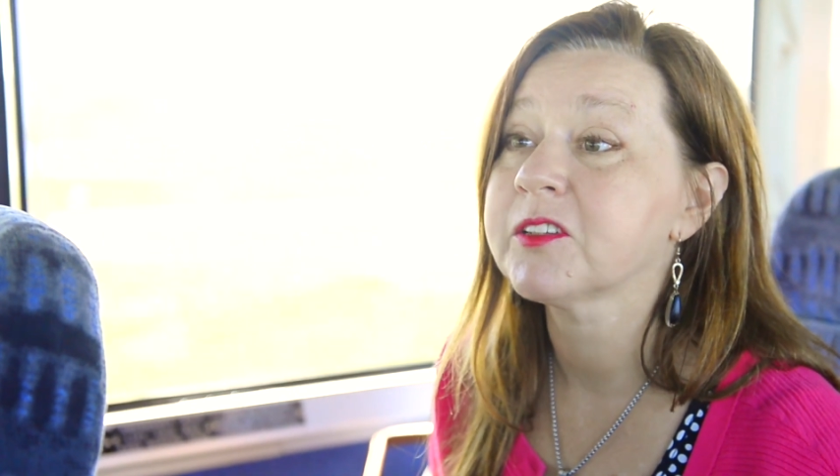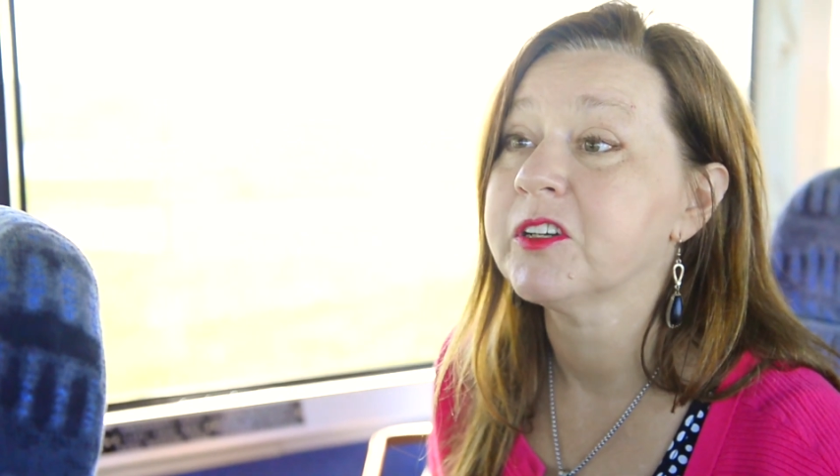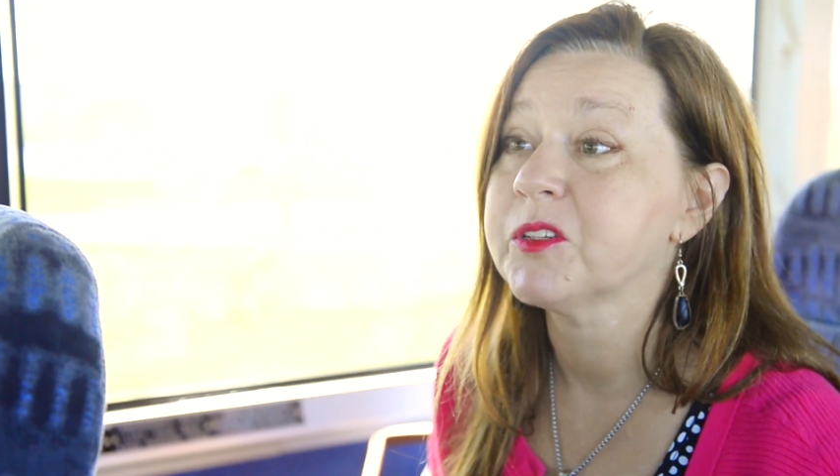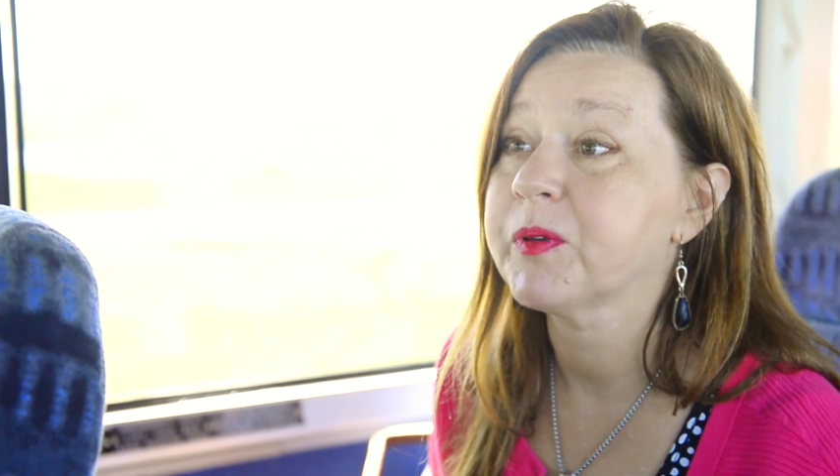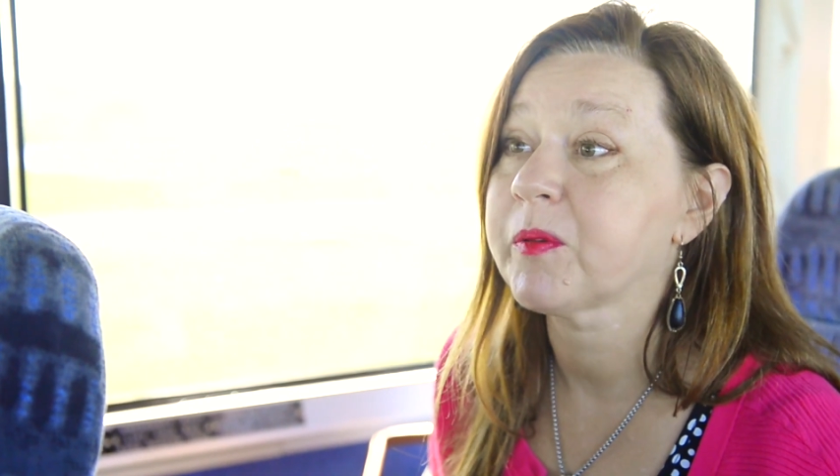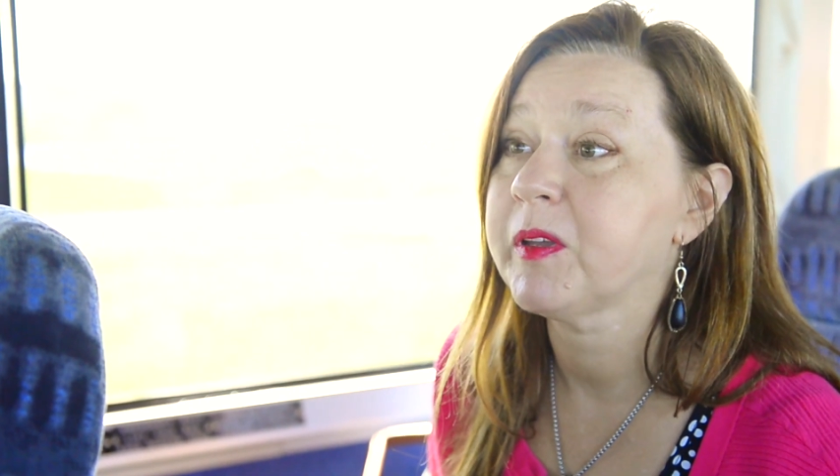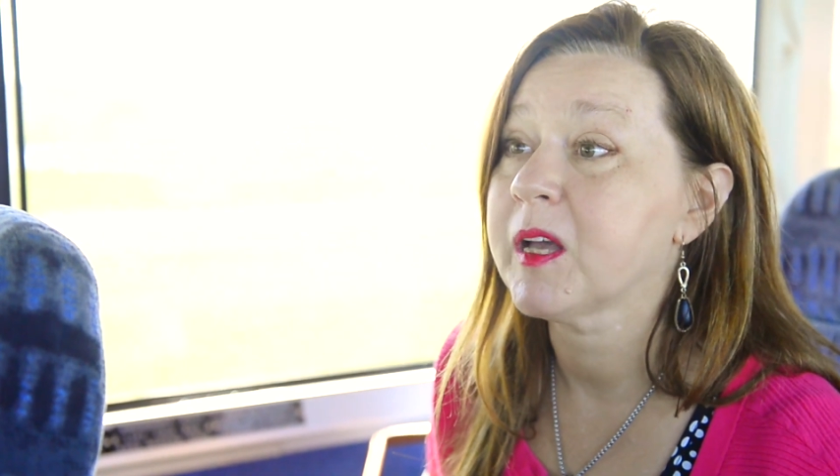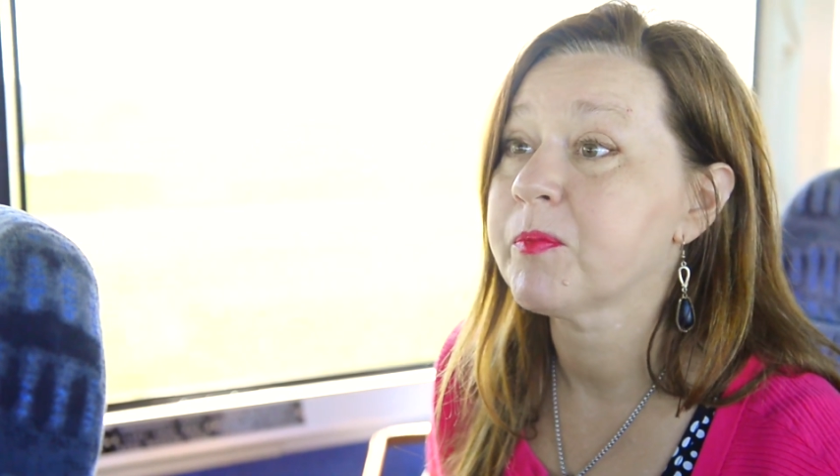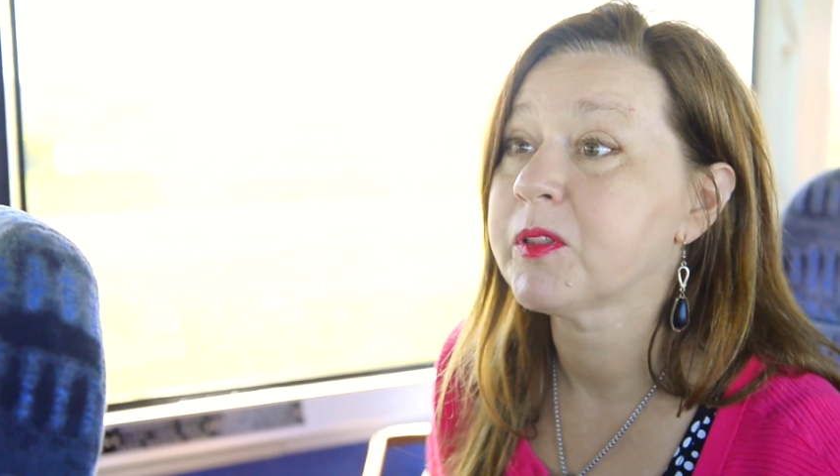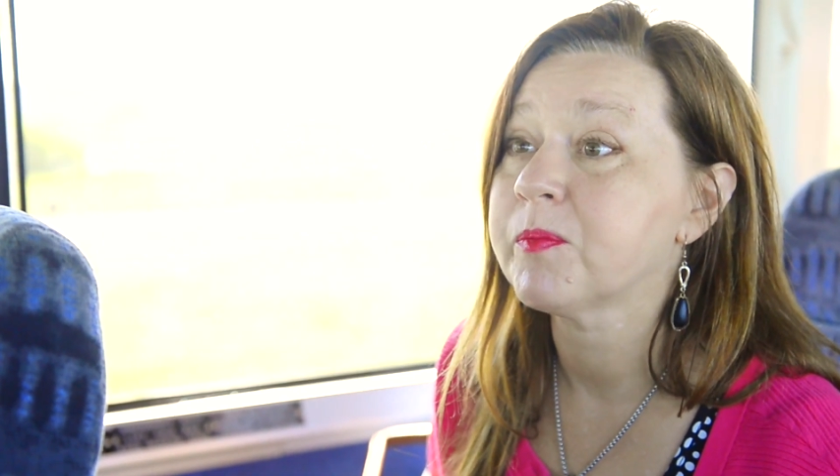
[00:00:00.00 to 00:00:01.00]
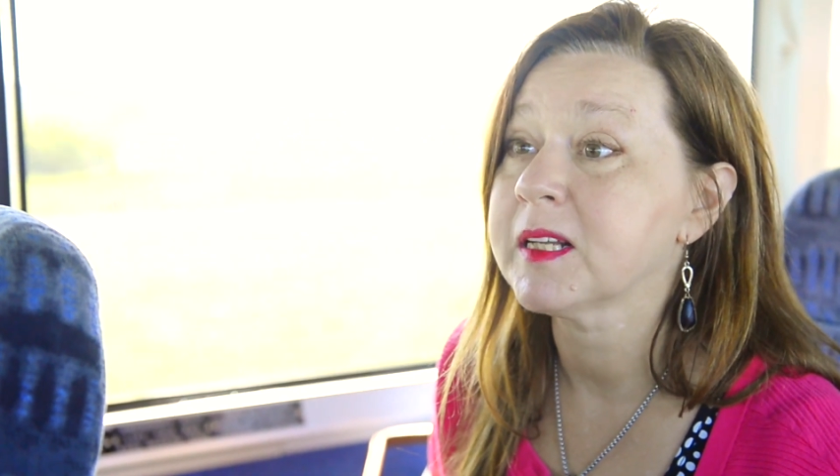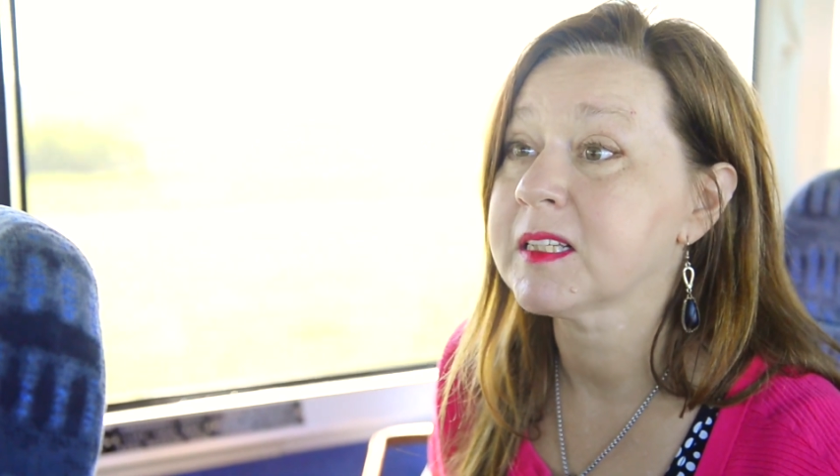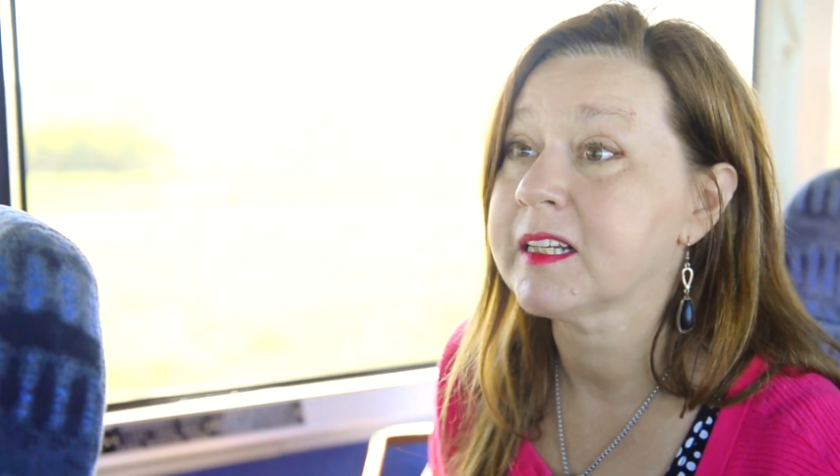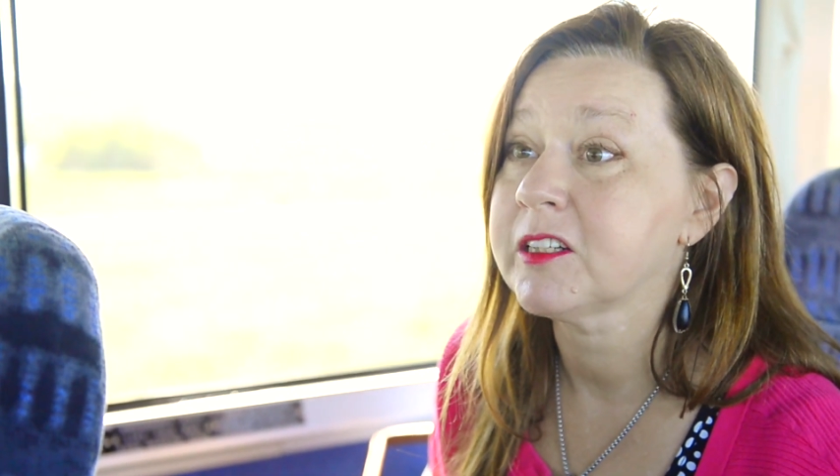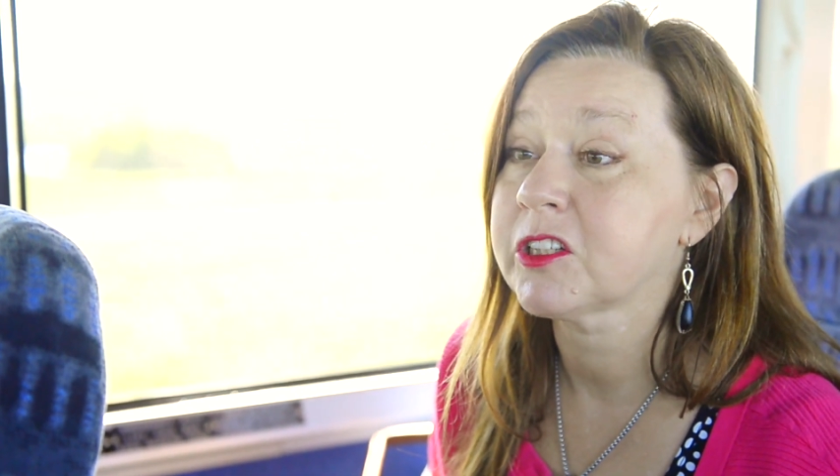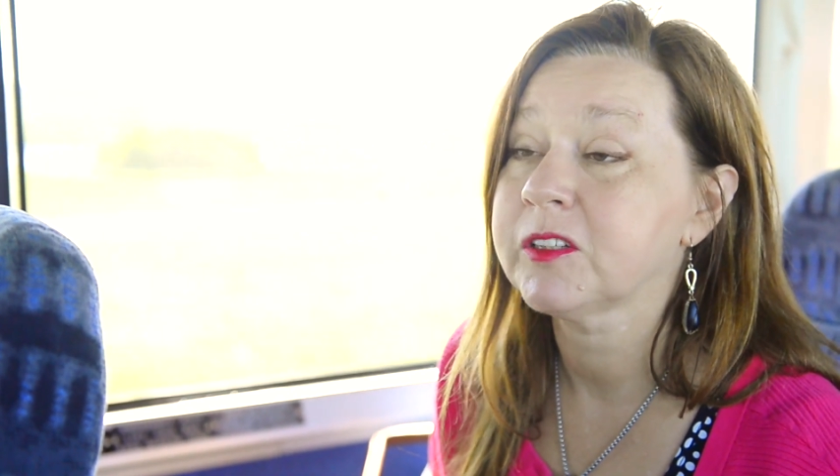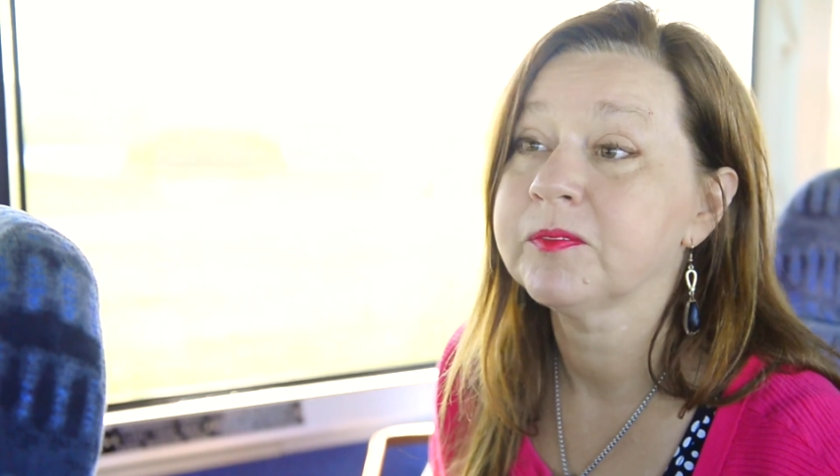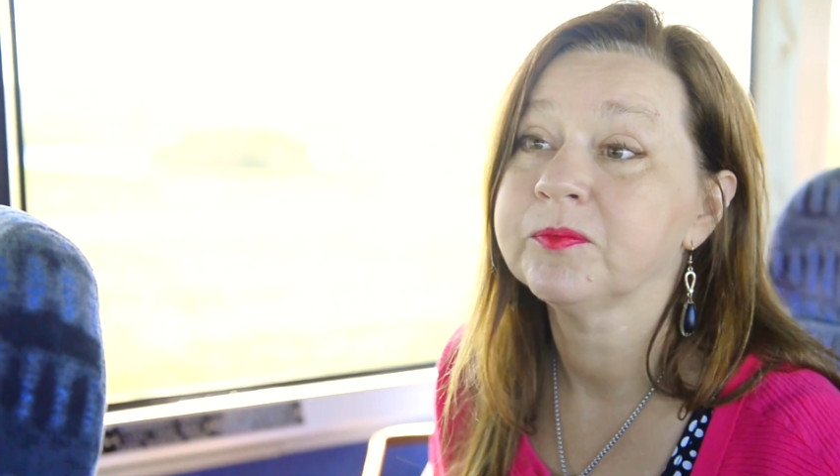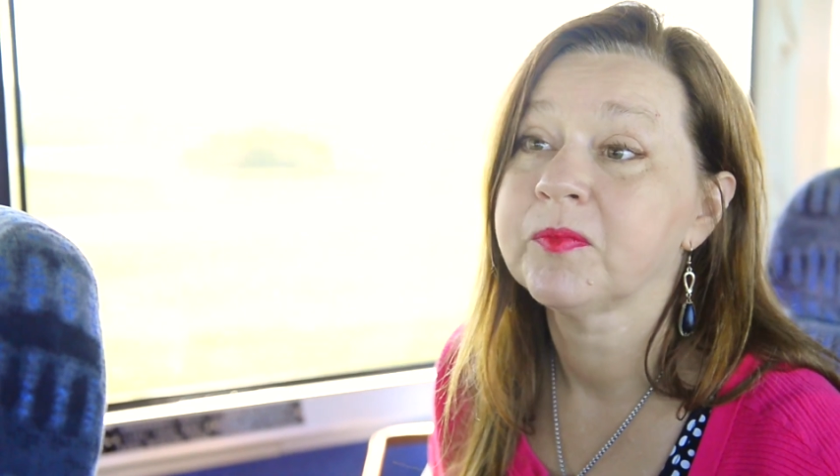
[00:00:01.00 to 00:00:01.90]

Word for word: going to pick me up at the bus station